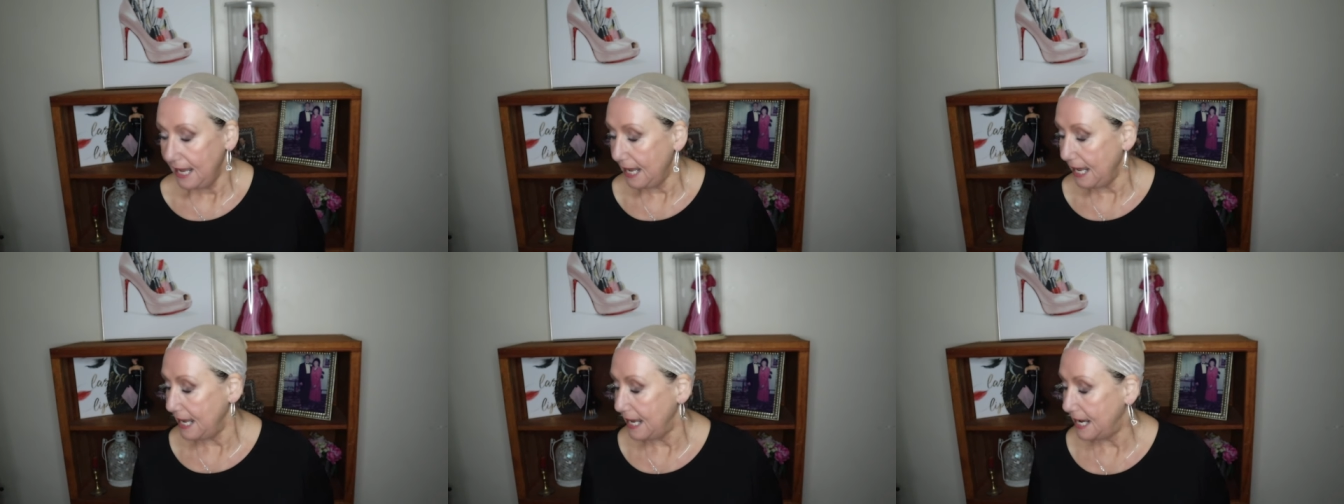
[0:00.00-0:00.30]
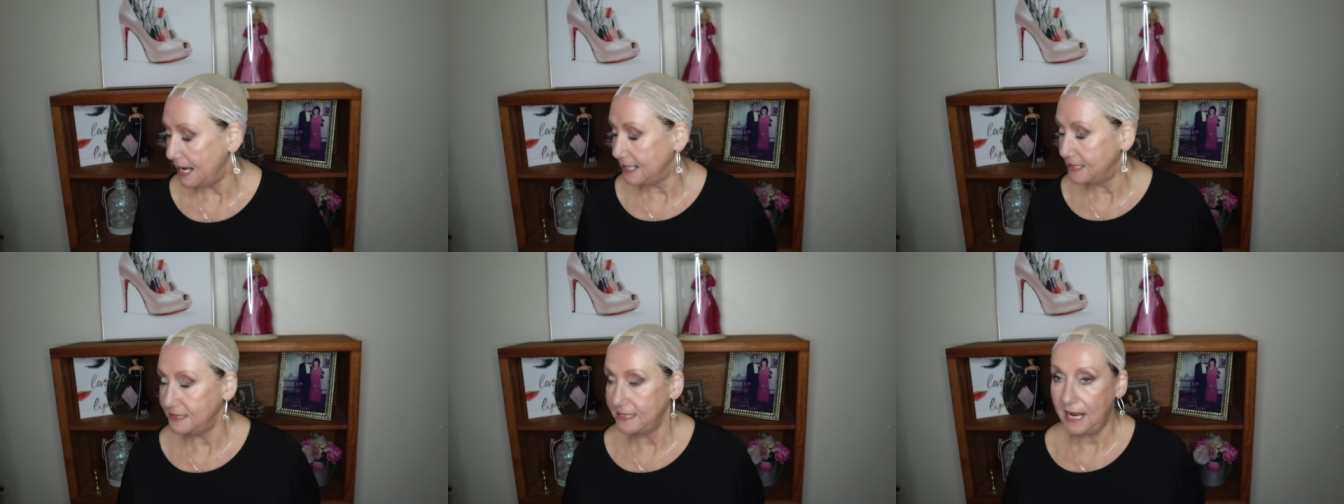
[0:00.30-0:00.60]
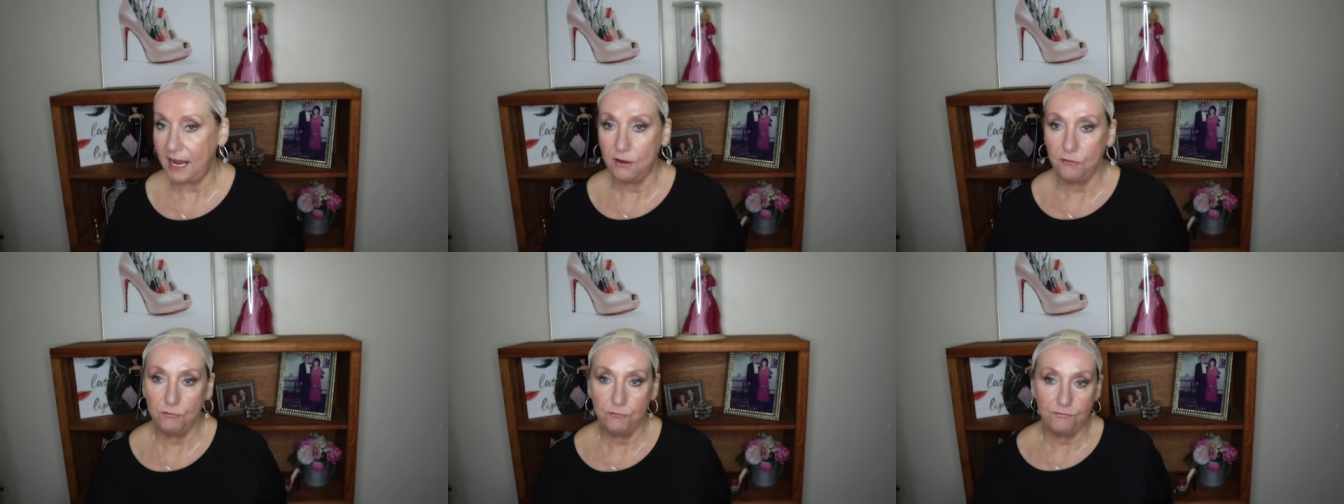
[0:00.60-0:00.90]
And
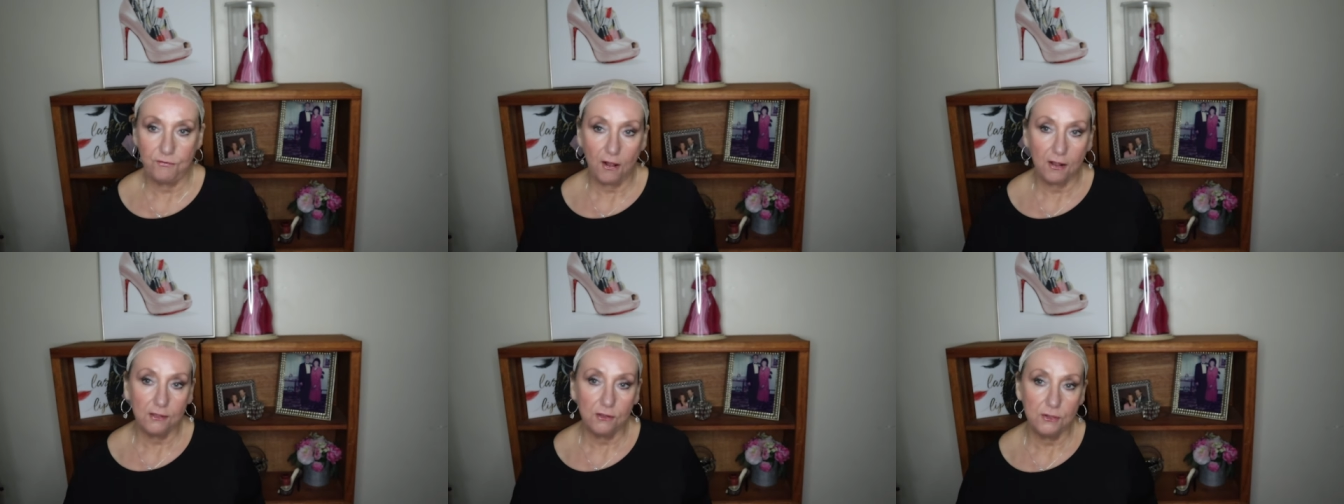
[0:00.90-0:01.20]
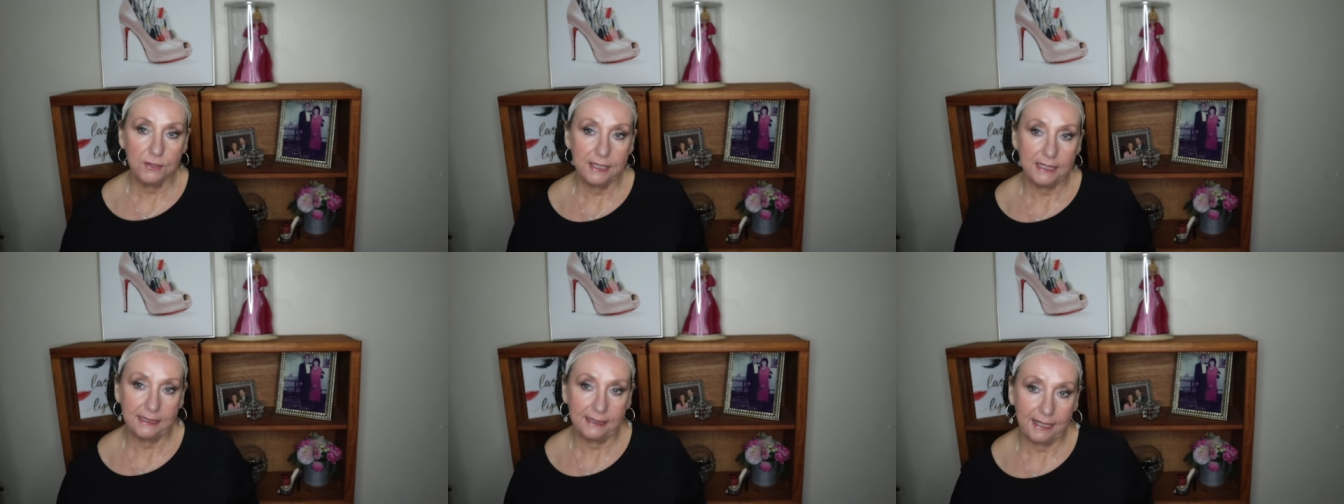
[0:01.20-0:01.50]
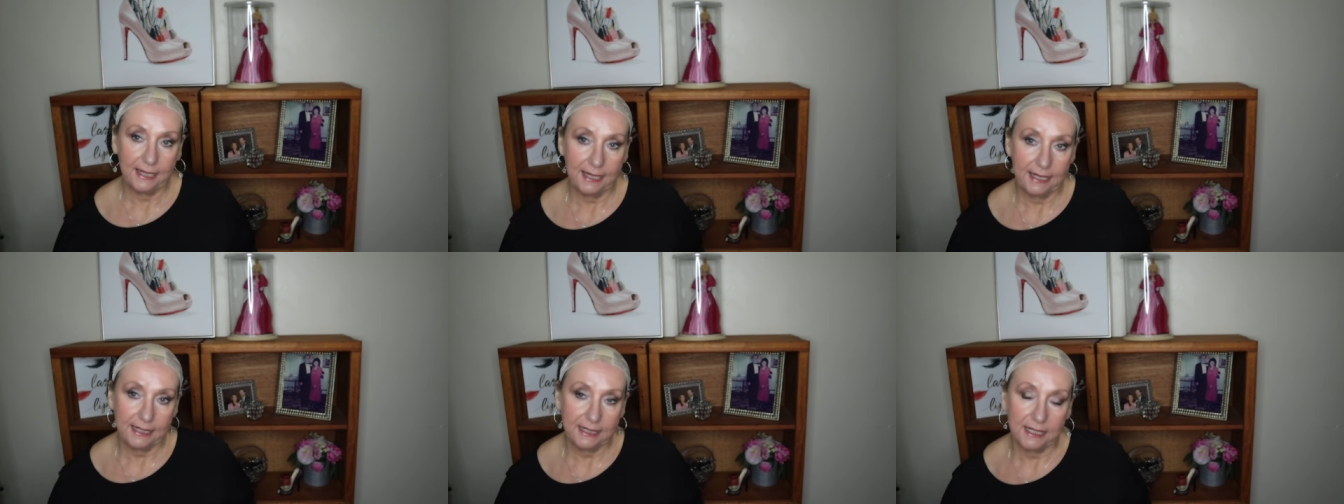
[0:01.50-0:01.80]
I followed the
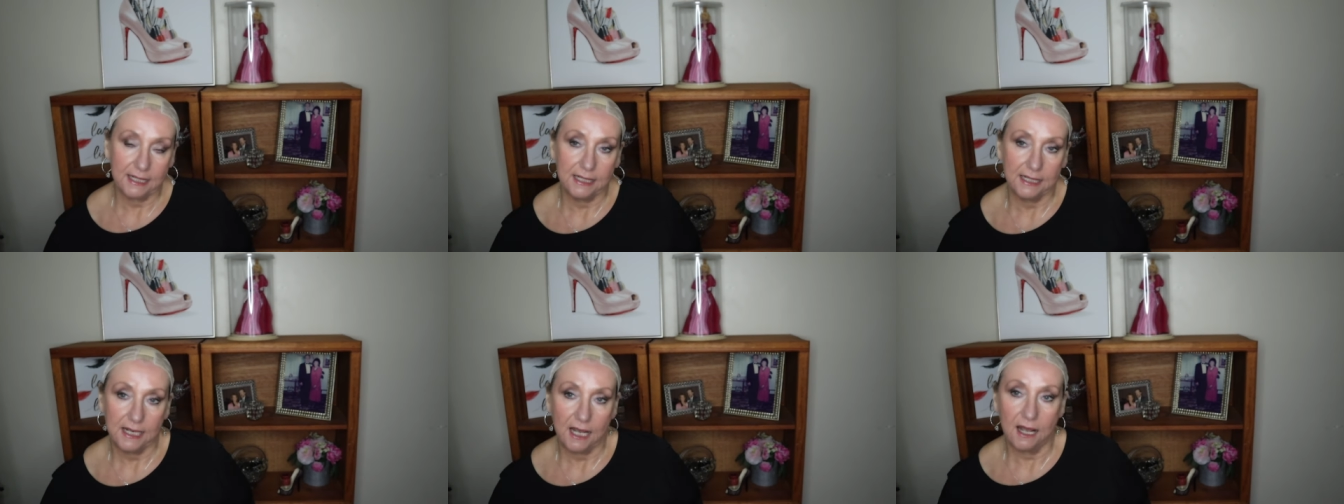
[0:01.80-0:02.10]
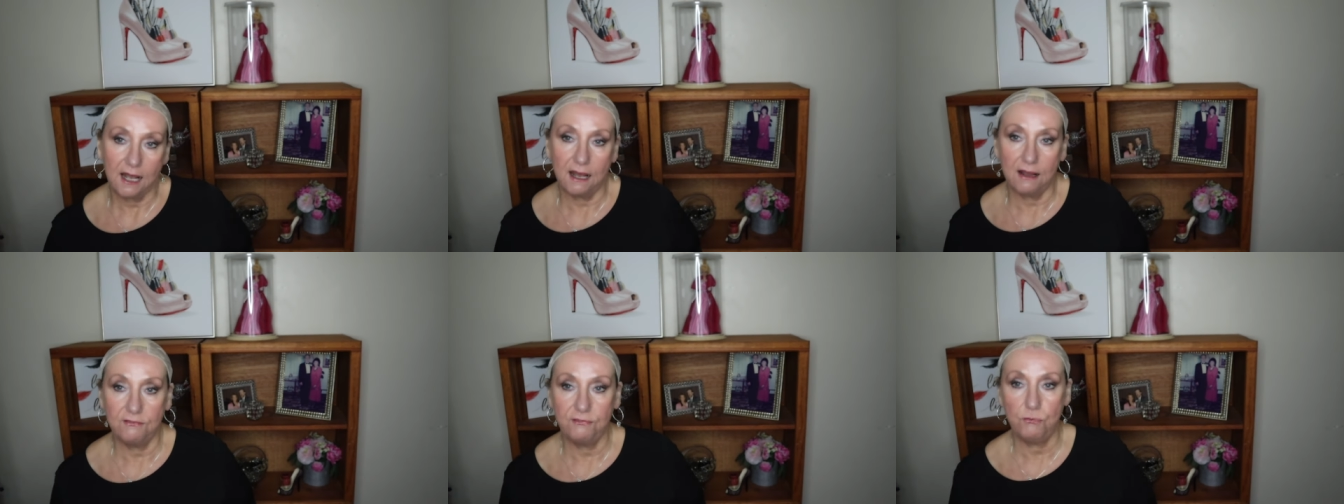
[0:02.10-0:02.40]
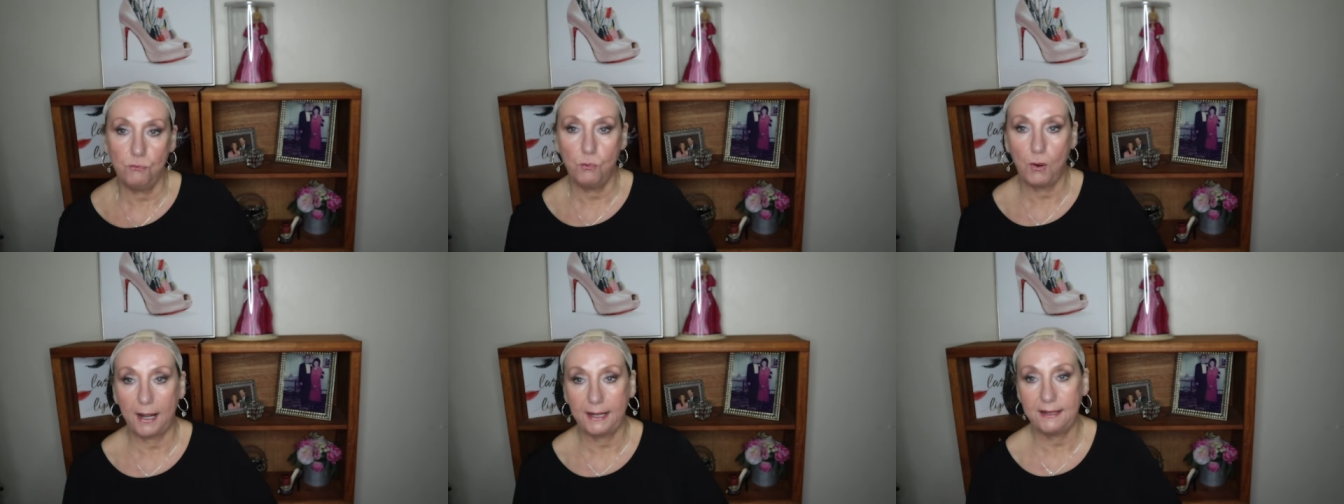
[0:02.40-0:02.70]
link
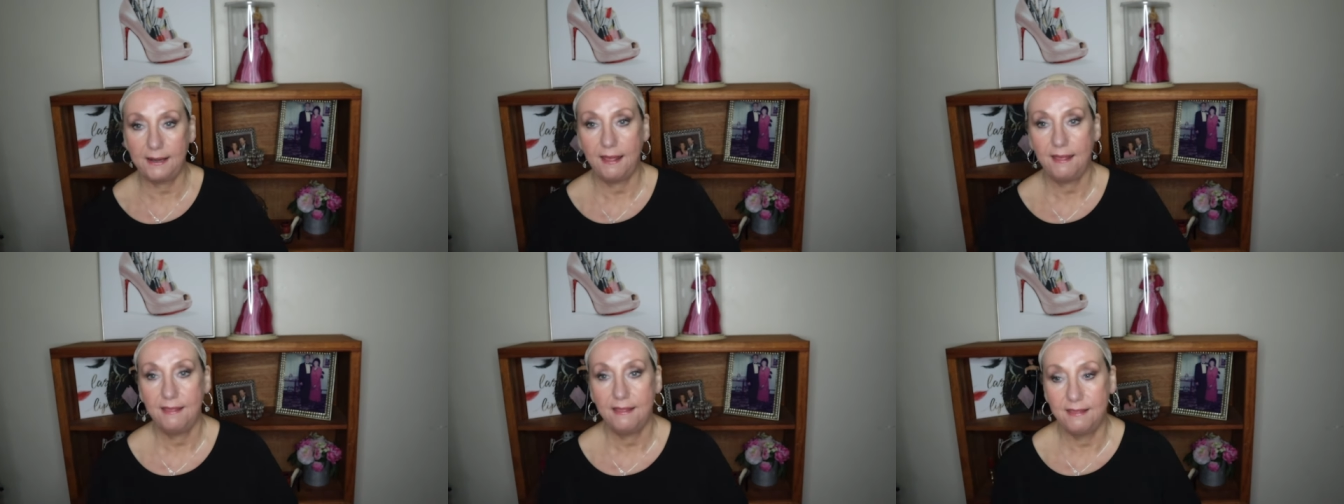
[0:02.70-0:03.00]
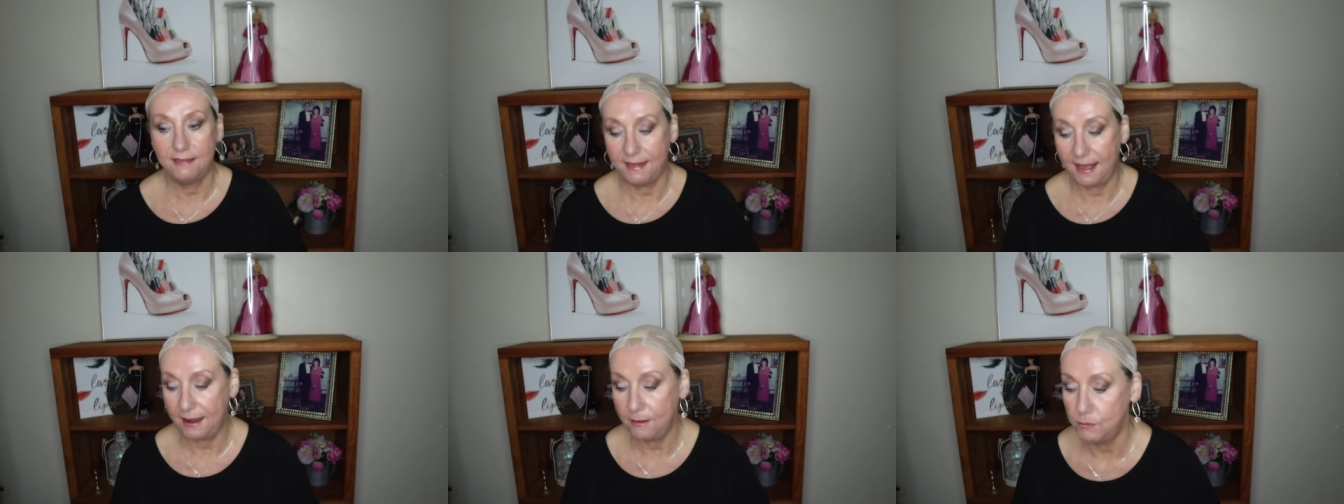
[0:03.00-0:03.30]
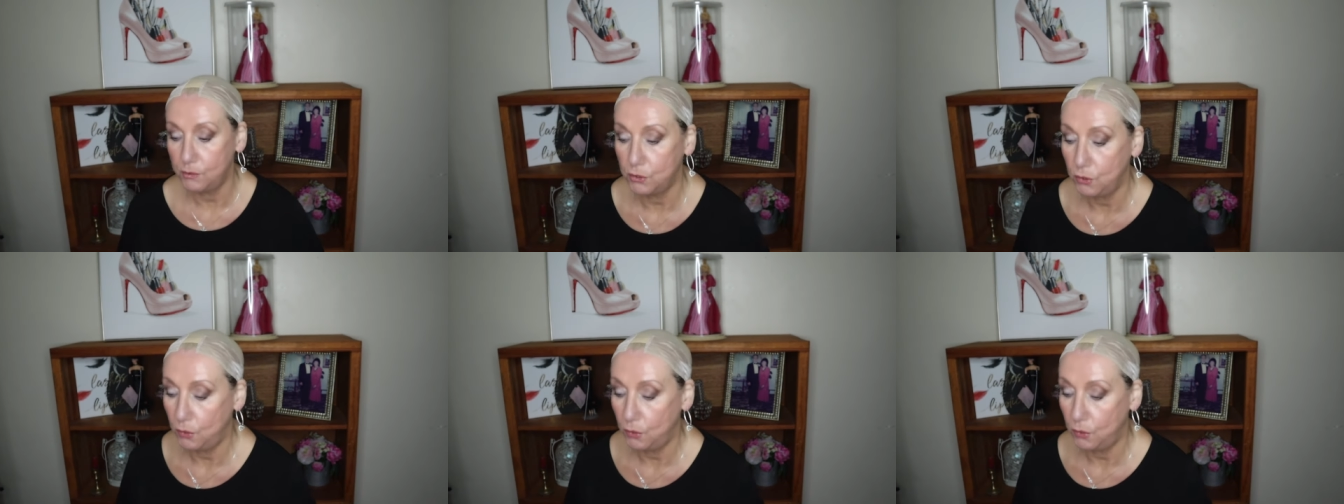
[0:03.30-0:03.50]
of what they were